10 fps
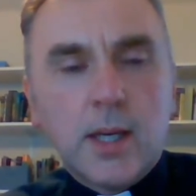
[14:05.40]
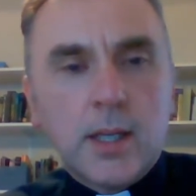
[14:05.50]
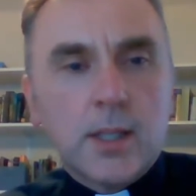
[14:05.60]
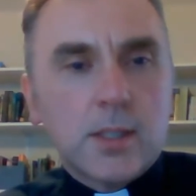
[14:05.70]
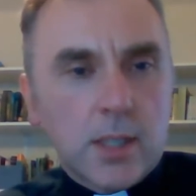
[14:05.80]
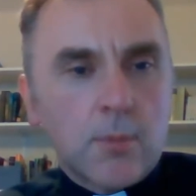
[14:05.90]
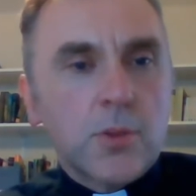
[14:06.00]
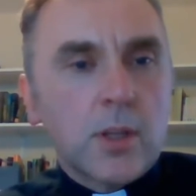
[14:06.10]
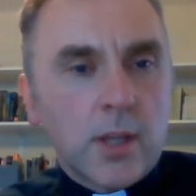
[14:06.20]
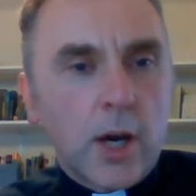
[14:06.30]
And it's
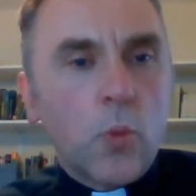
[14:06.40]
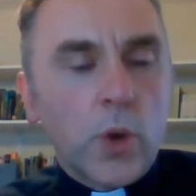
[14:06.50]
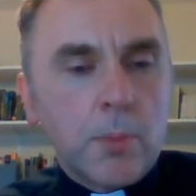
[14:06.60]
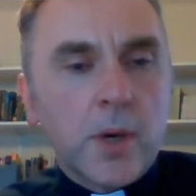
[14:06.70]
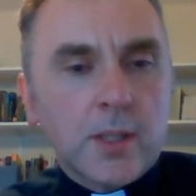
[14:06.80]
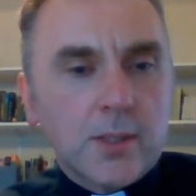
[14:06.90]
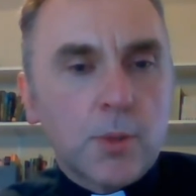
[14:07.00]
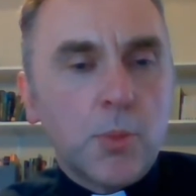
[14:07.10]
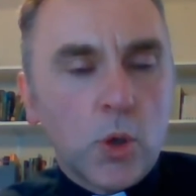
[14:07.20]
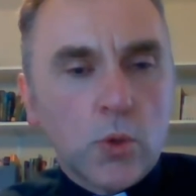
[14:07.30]
something that we must
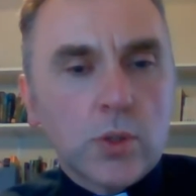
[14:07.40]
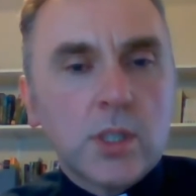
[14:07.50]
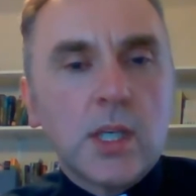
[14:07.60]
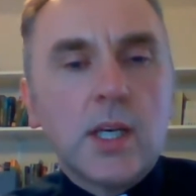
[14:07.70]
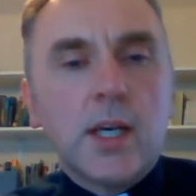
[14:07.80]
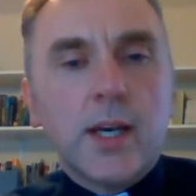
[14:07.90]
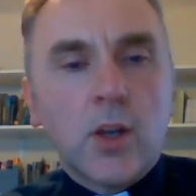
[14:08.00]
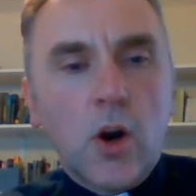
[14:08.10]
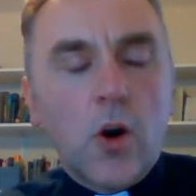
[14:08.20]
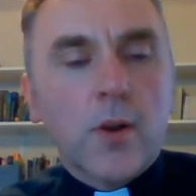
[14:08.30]
oppose
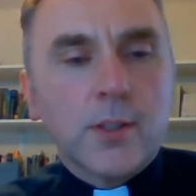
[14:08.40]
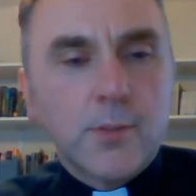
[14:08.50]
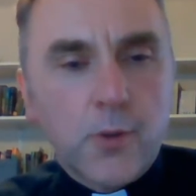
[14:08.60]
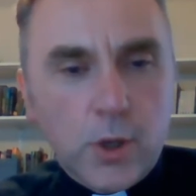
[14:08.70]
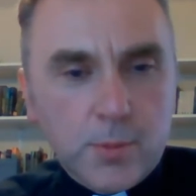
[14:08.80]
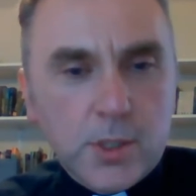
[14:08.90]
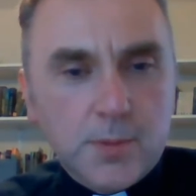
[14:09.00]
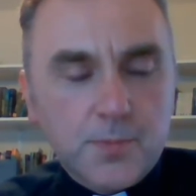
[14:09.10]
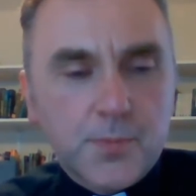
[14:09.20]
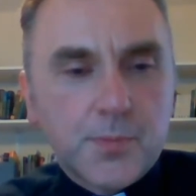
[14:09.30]
in all its forms.